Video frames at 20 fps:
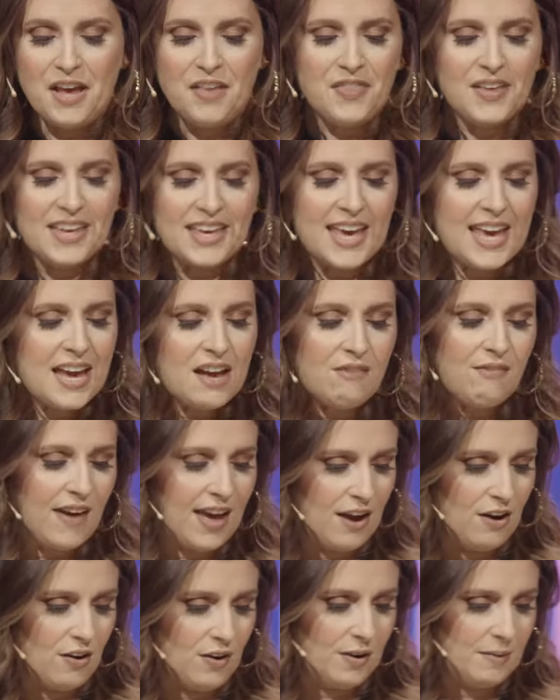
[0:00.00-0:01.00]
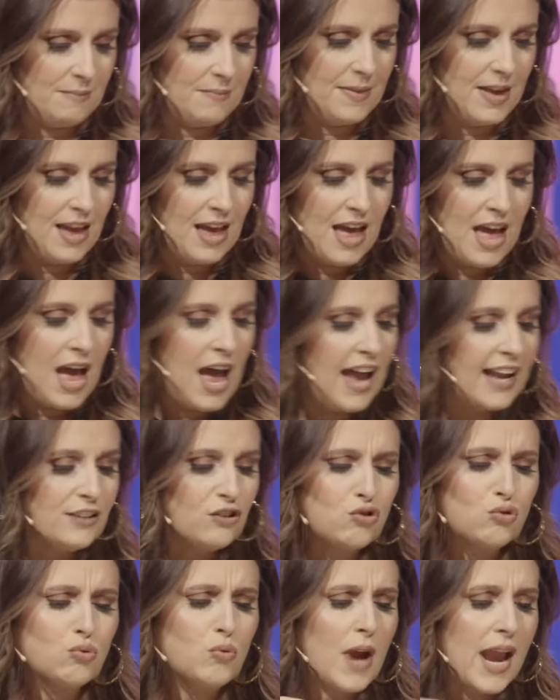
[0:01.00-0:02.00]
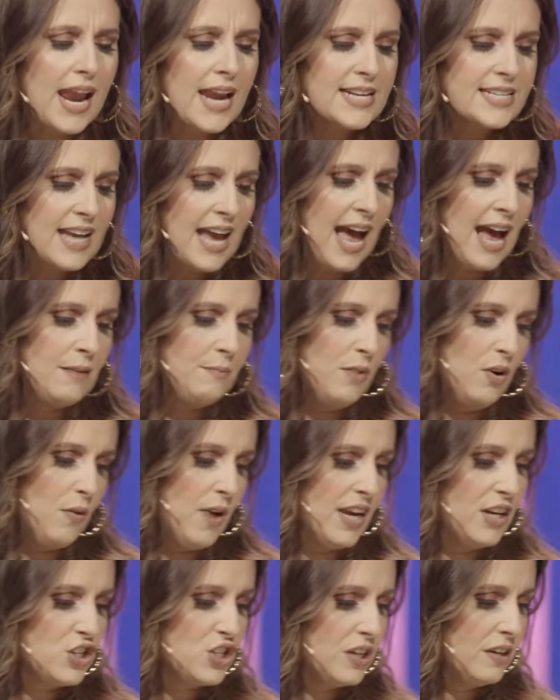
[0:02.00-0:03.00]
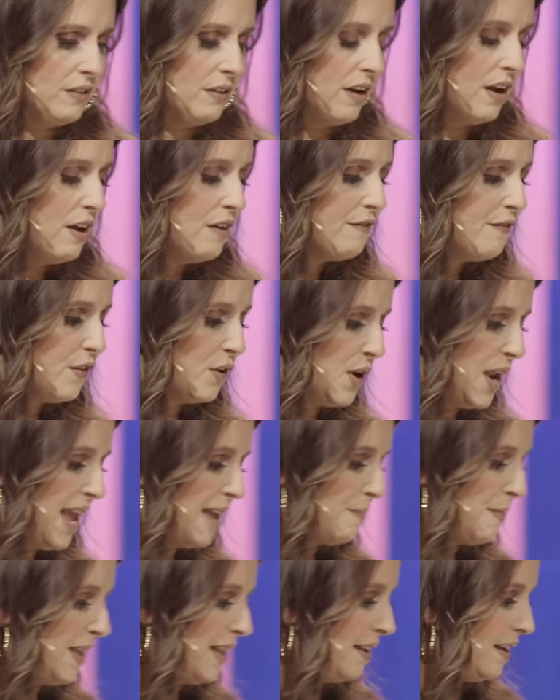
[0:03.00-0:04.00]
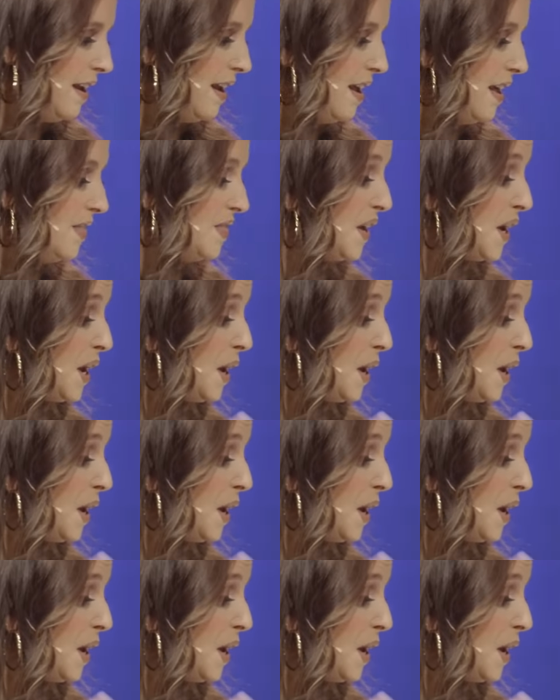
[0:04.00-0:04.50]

The king of Aram had great admiration for Naaman, the